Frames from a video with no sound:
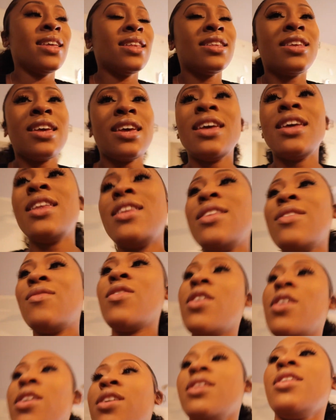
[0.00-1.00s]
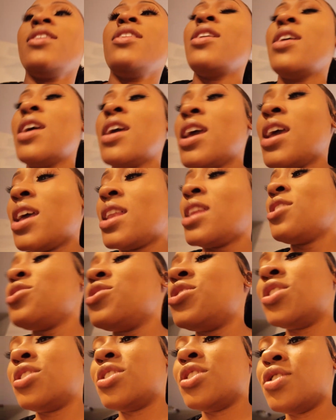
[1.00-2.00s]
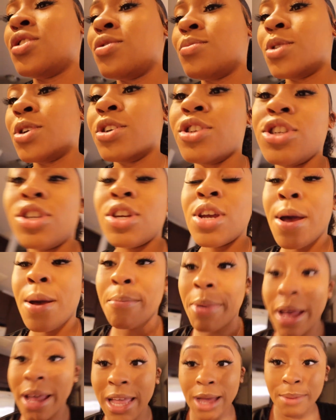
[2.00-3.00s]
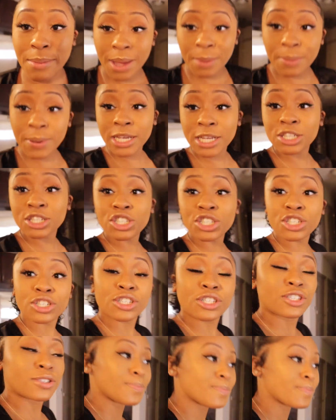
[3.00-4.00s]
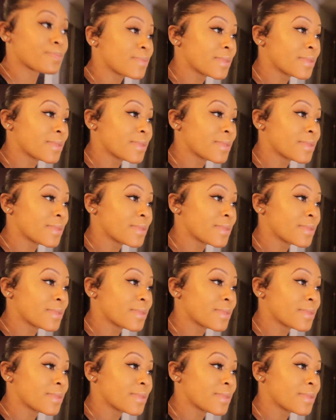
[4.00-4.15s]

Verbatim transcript: ten, right? And it's just too much. But I got my pictures.